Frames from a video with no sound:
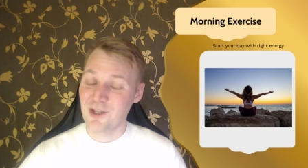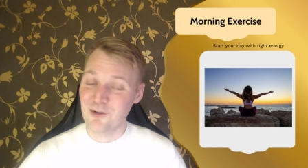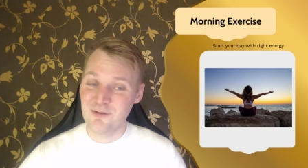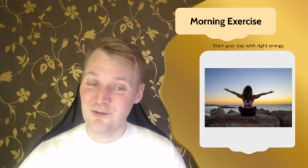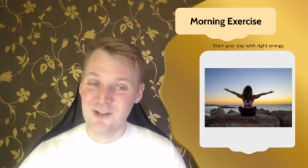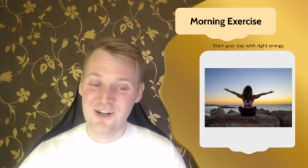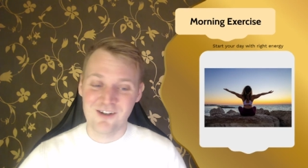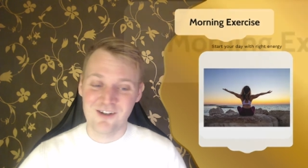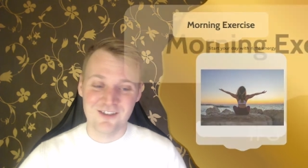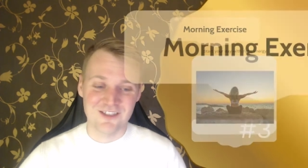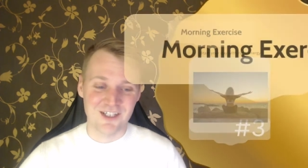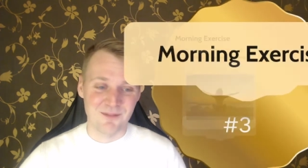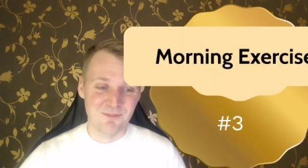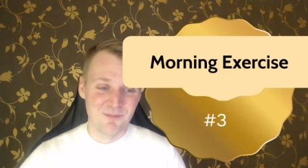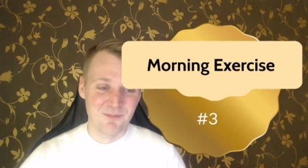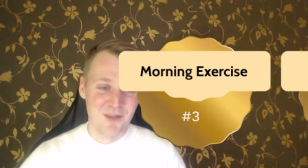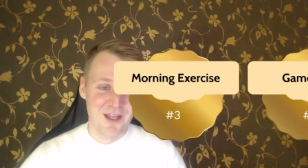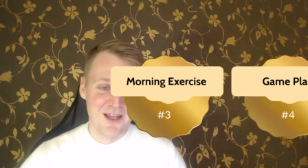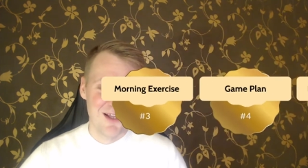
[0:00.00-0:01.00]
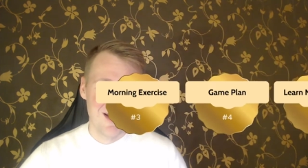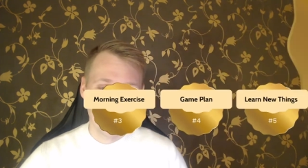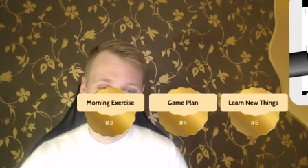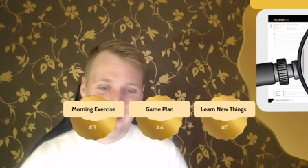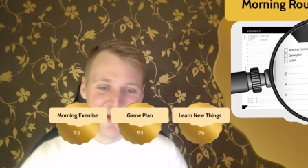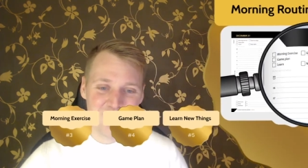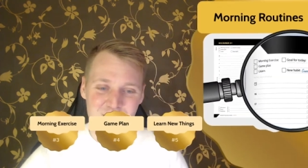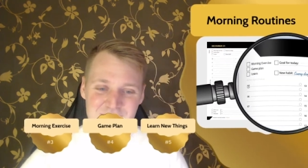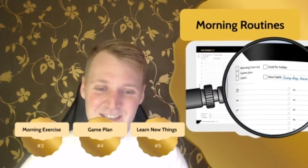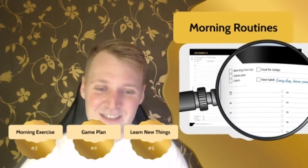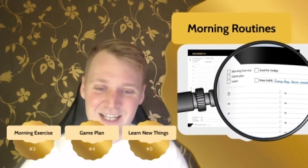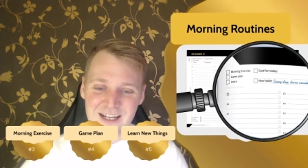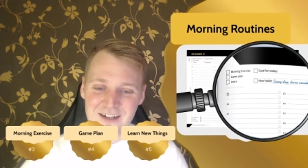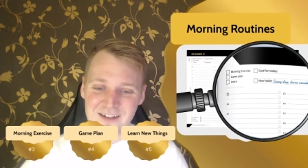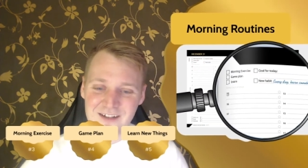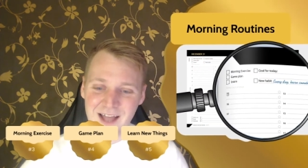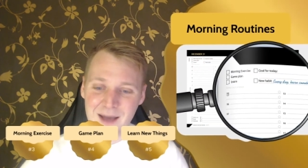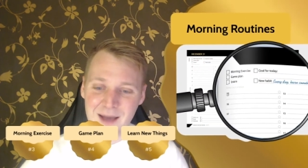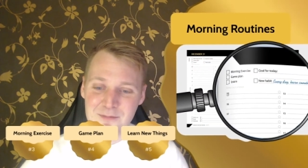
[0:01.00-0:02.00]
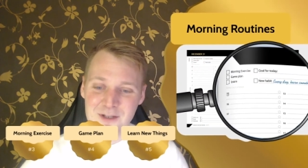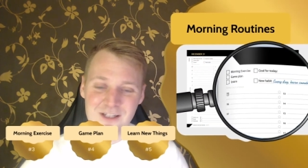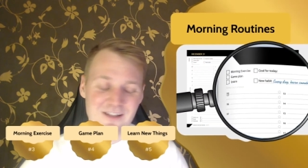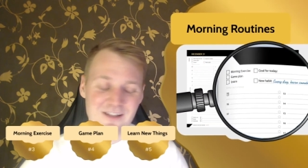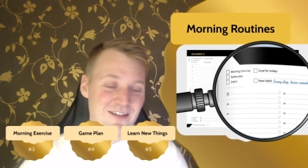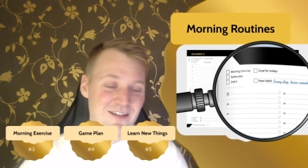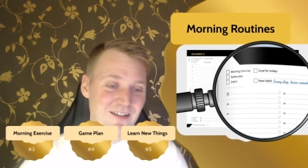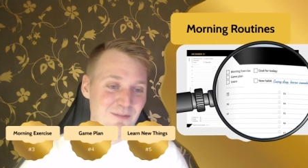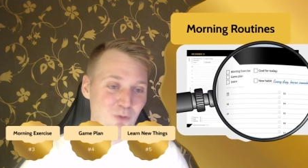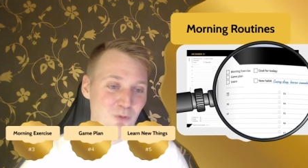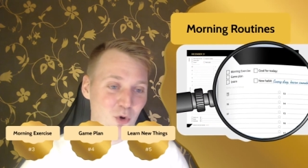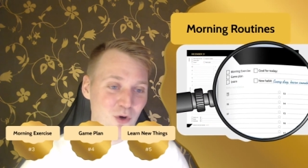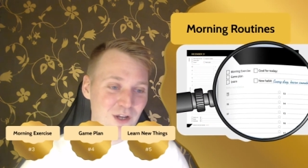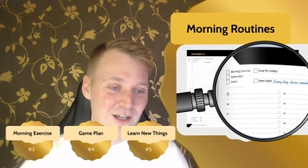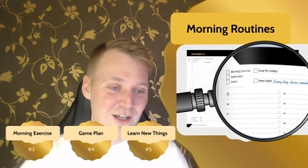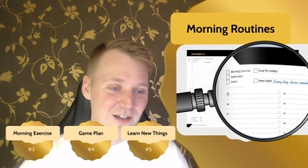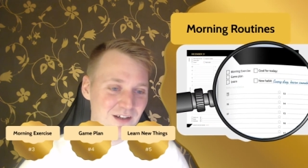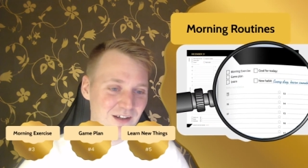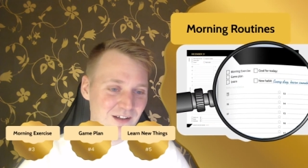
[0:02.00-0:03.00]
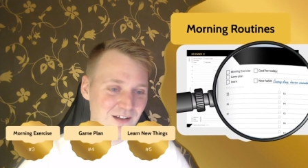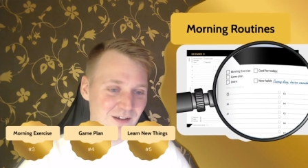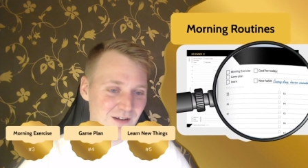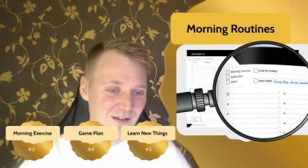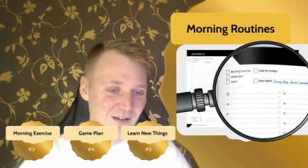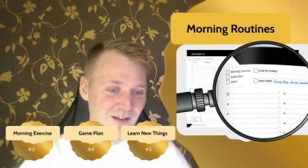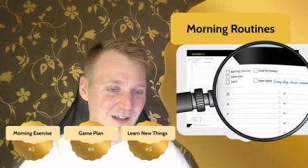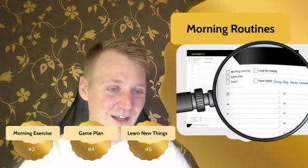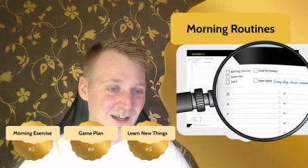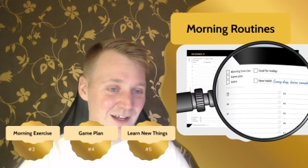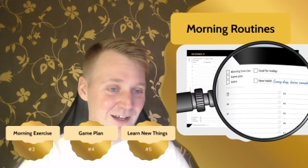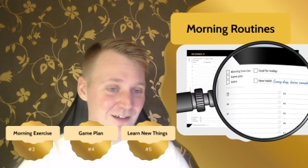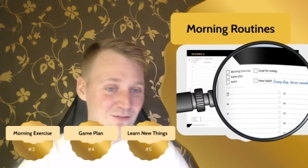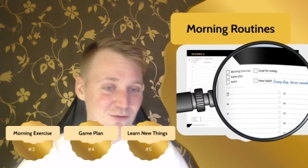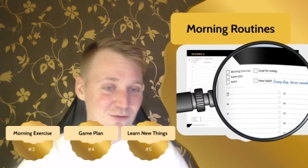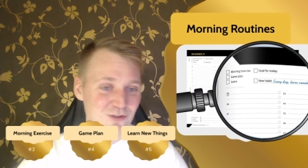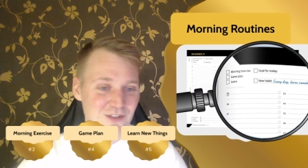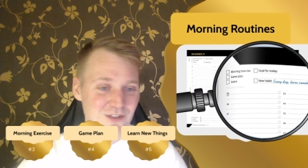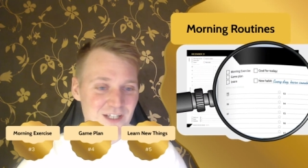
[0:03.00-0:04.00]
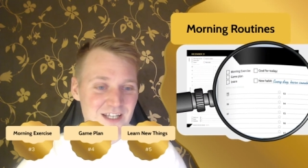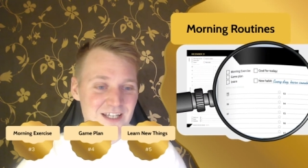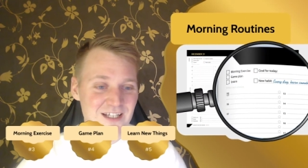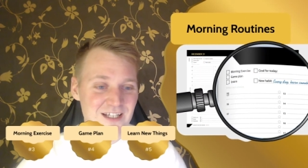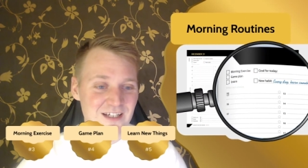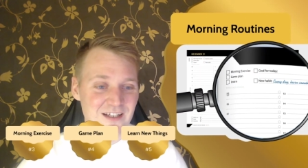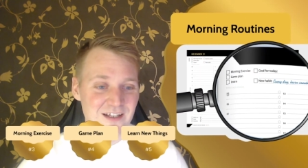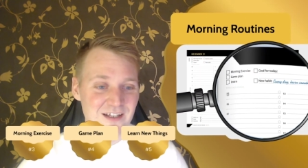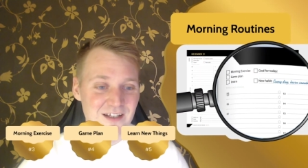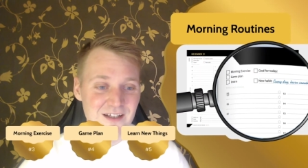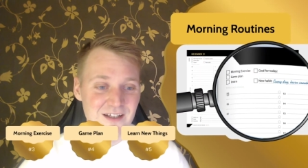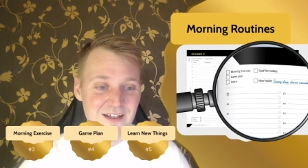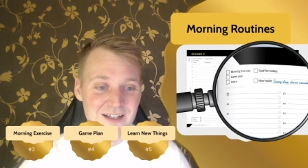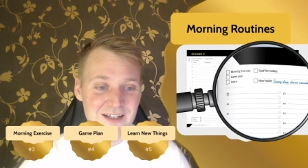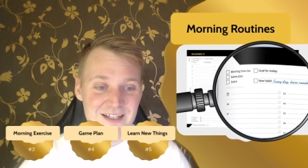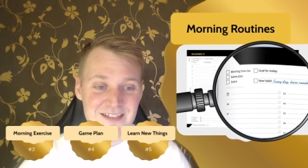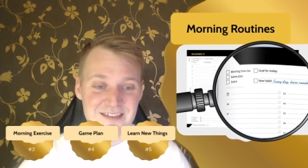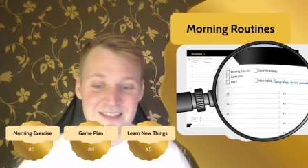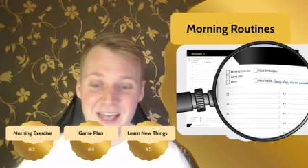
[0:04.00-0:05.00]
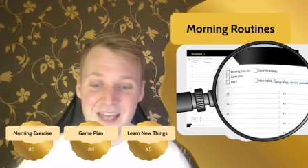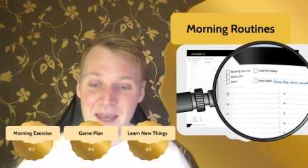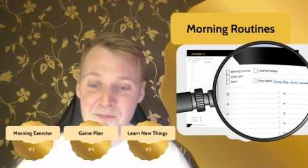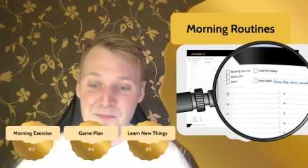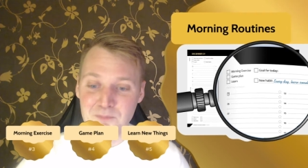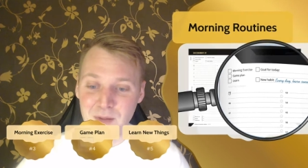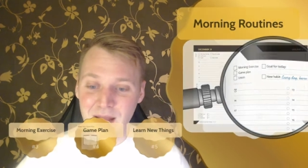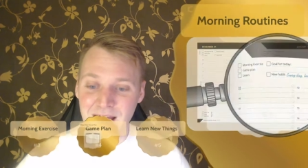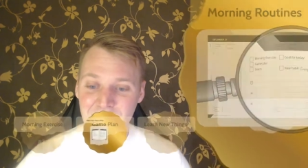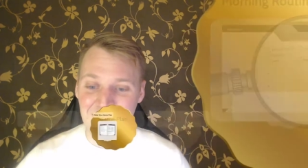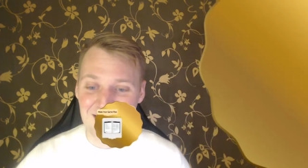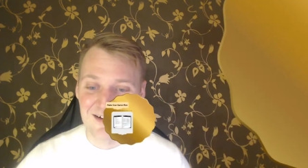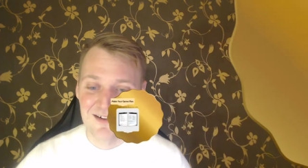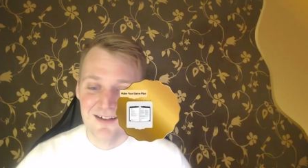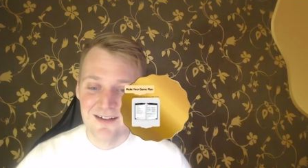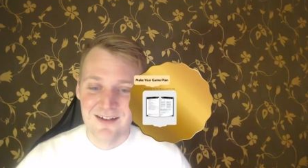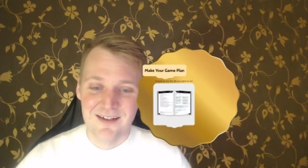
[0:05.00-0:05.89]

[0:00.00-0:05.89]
good energy. Now the second habit in the morning routine is game plan.